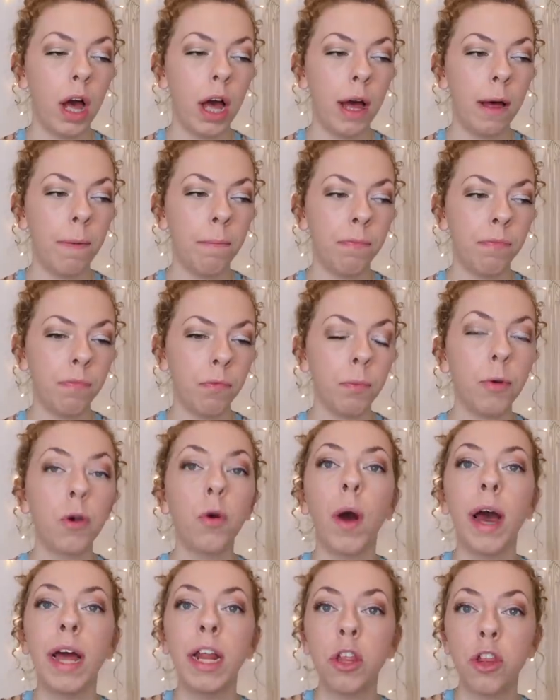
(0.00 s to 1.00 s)
um, put
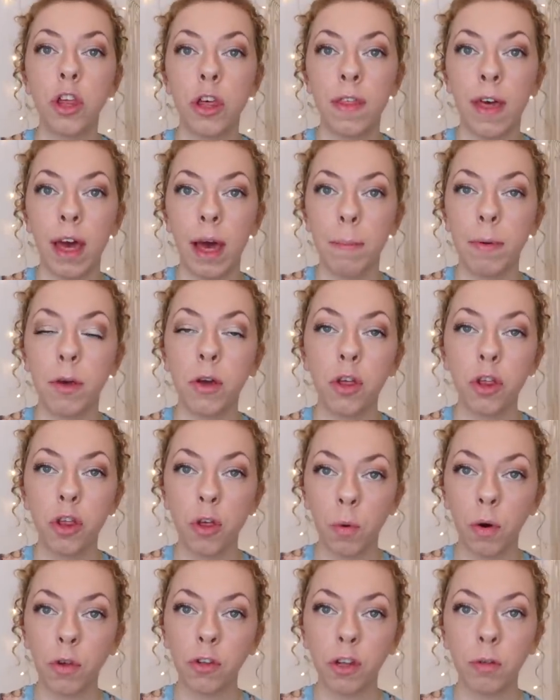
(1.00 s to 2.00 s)
your energy there because
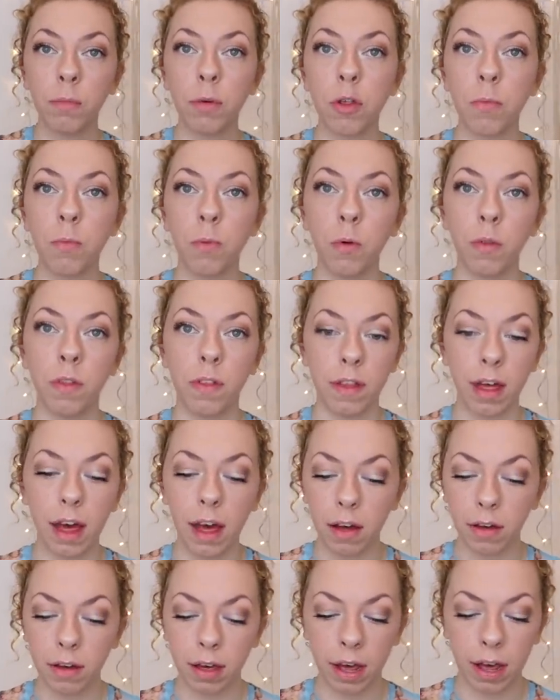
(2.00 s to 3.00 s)
you are so much more than
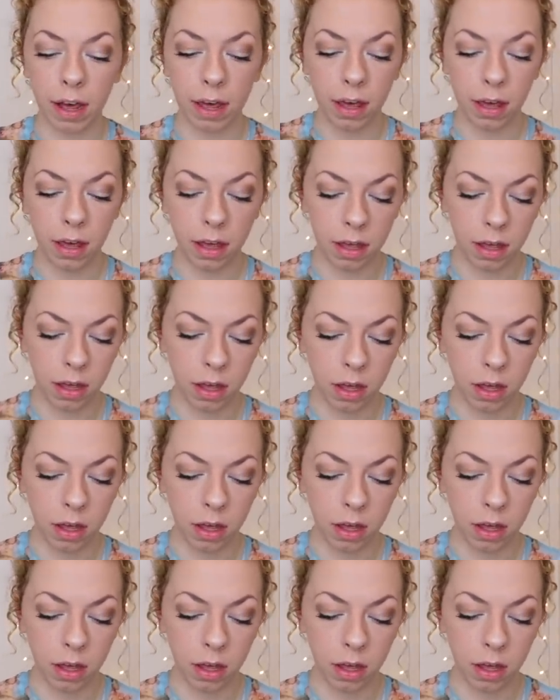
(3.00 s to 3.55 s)
that. Okay.